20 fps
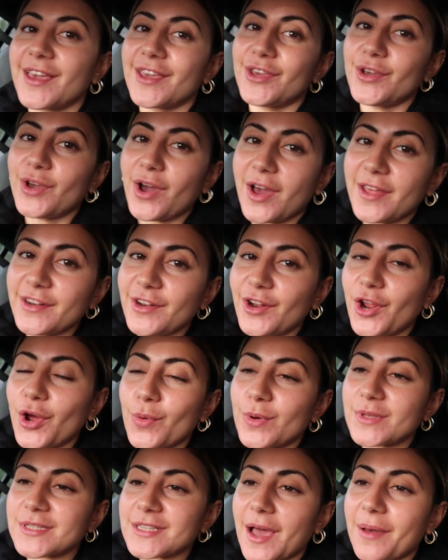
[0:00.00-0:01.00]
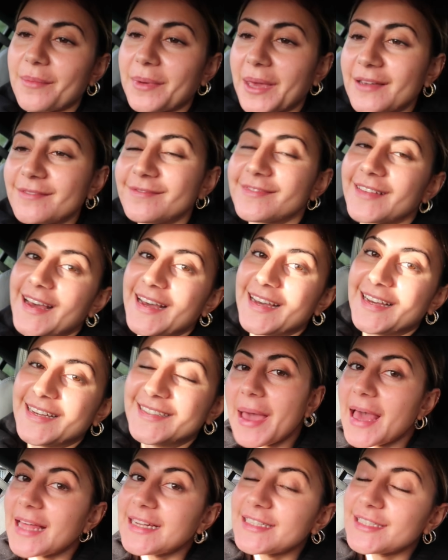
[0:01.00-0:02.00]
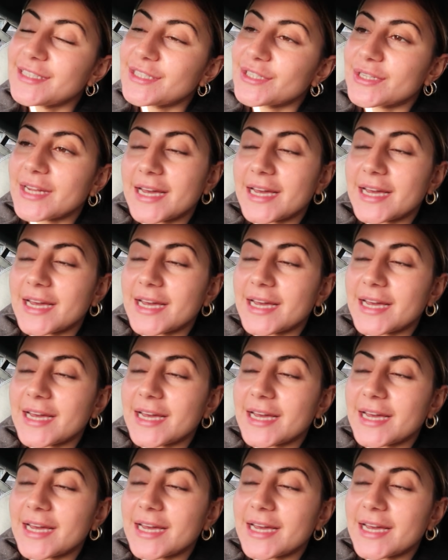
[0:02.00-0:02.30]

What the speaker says: you kind of know what's coming. So I'm headed to